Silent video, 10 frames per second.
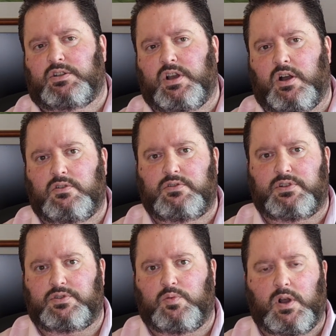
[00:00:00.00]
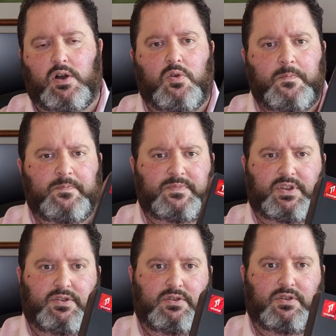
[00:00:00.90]
code as well,
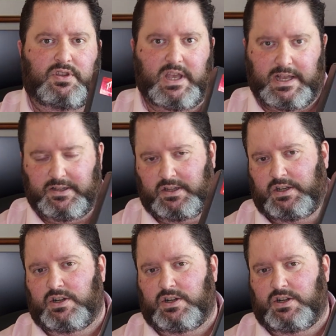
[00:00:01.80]
so you can get